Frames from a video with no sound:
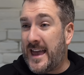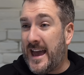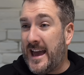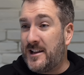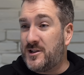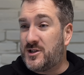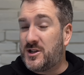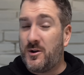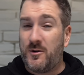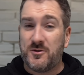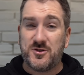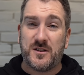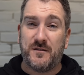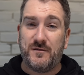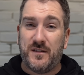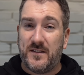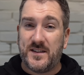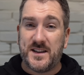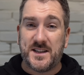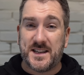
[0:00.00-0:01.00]
getting
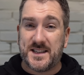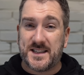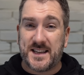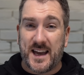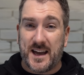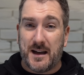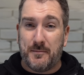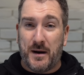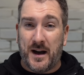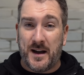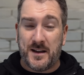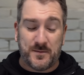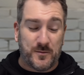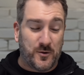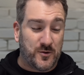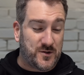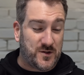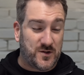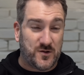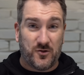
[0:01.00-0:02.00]
256 gigabytes
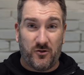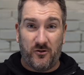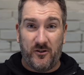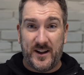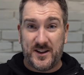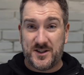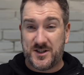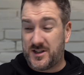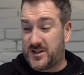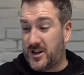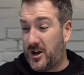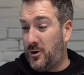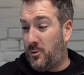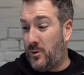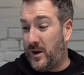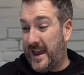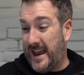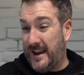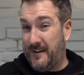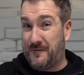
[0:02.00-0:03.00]
more storage. So
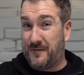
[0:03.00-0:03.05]
we're getting